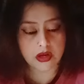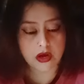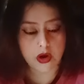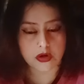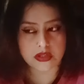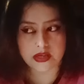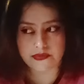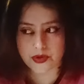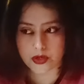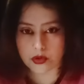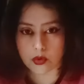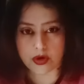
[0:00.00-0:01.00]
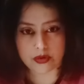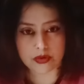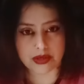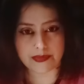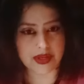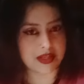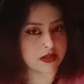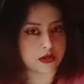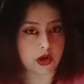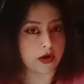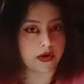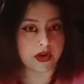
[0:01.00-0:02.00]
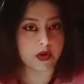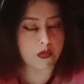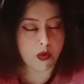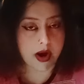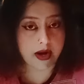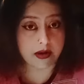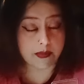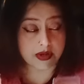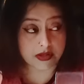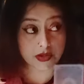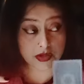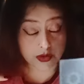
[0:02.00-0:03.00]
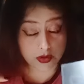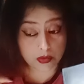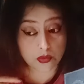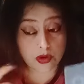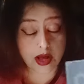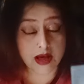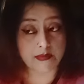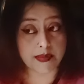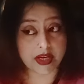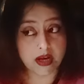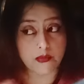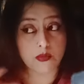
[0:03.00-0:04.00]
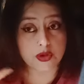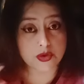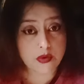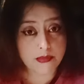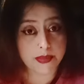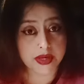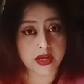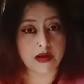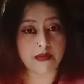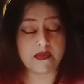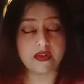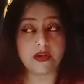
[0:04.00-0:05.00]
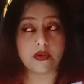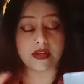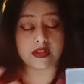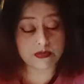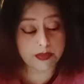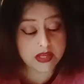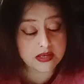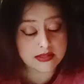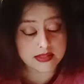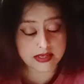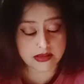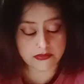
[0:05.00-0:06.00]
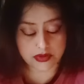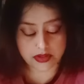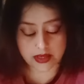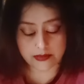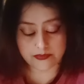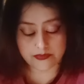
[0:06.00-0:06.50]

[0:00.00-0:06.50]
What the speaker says: or someone told you something, it's not required, because you have become what you have become with your experience and everything.